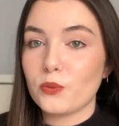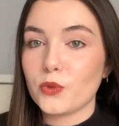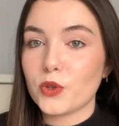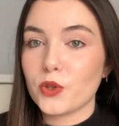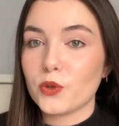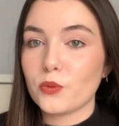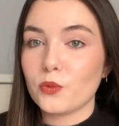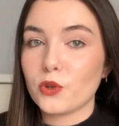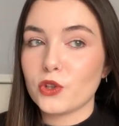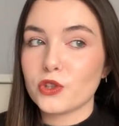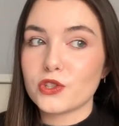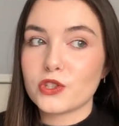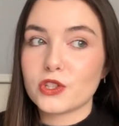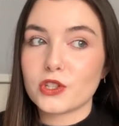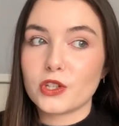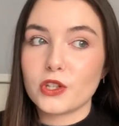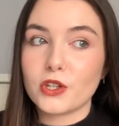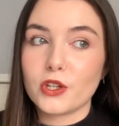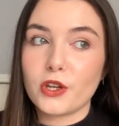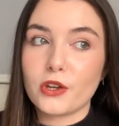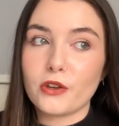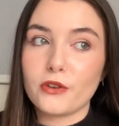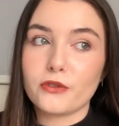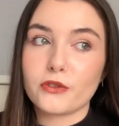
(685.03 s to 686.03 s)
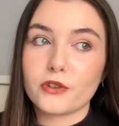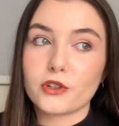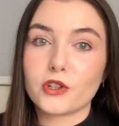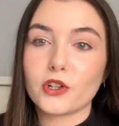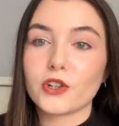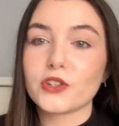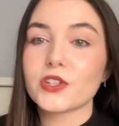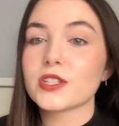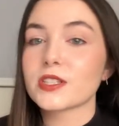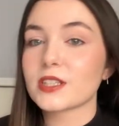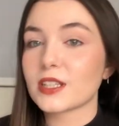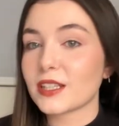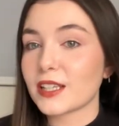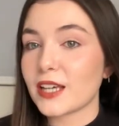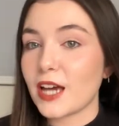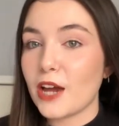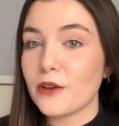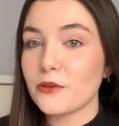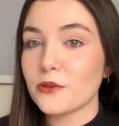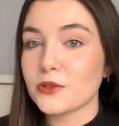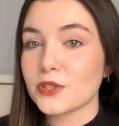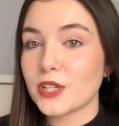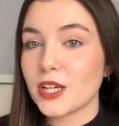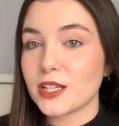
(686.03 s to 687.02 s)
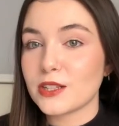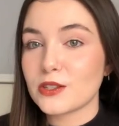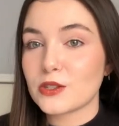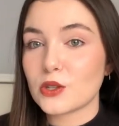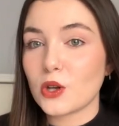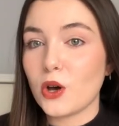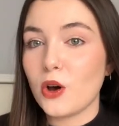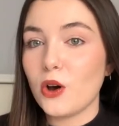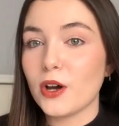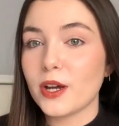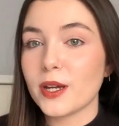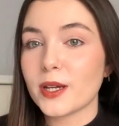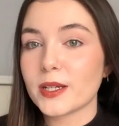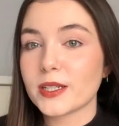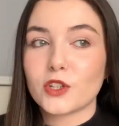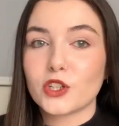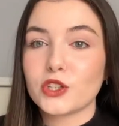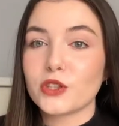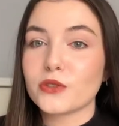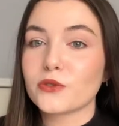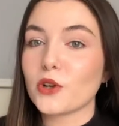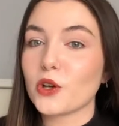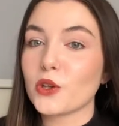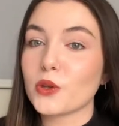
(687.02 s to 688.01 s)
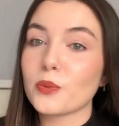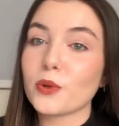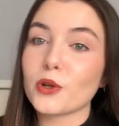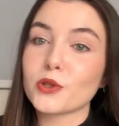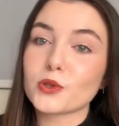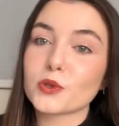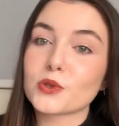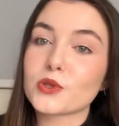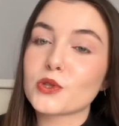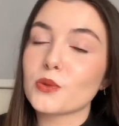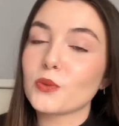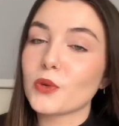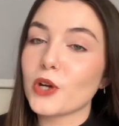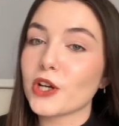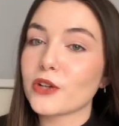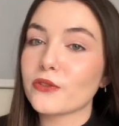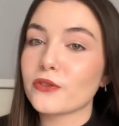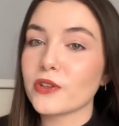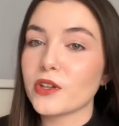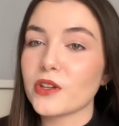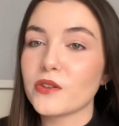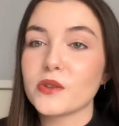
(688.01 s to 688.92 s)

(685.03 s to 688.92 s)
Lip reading: once you've got your skincare routine sorted and you've got the products that work for you,